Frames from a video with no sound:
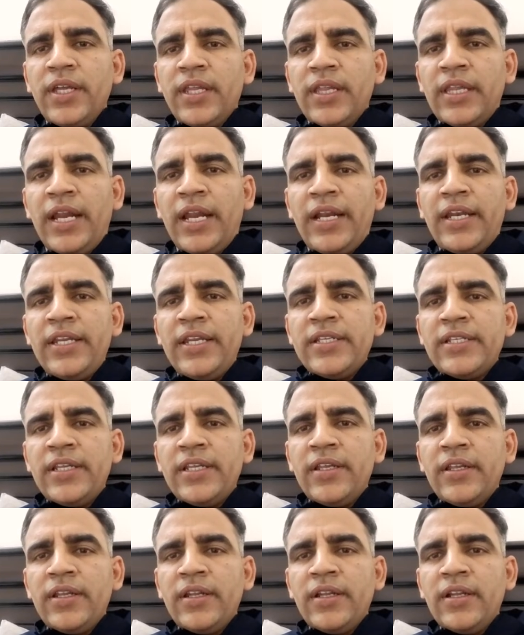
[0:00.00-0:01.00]
That
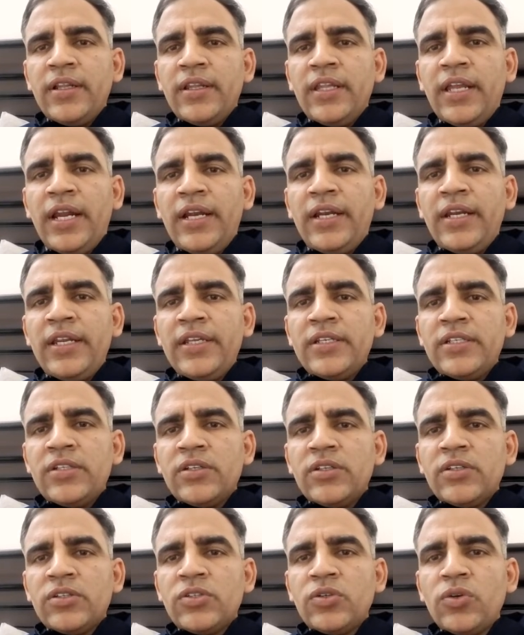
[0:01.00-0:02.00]

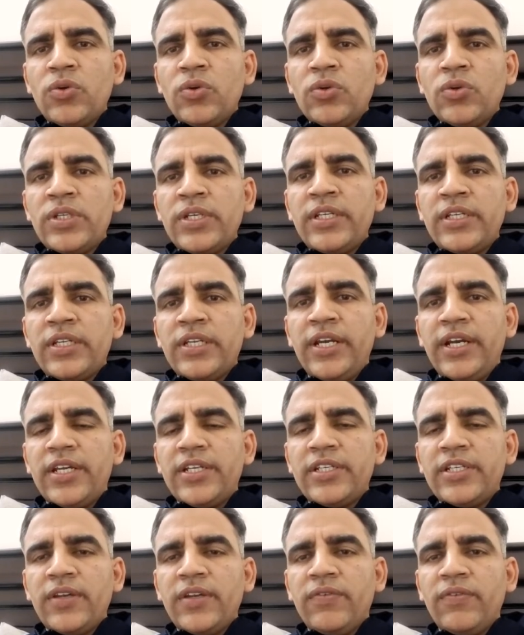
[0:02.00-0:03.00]
is shows his
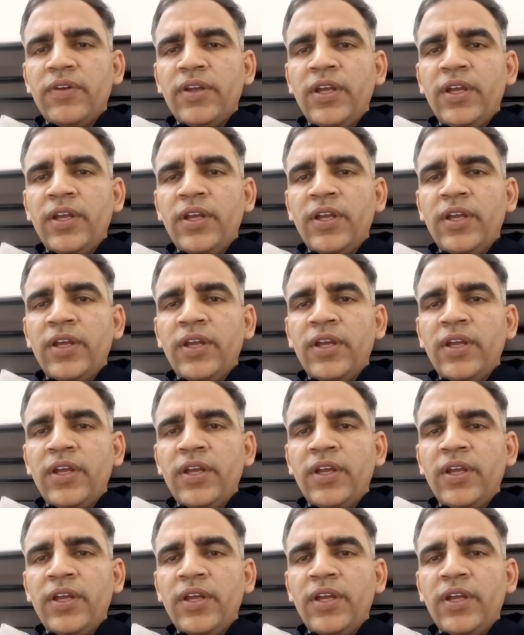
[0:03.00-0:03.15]
leadership.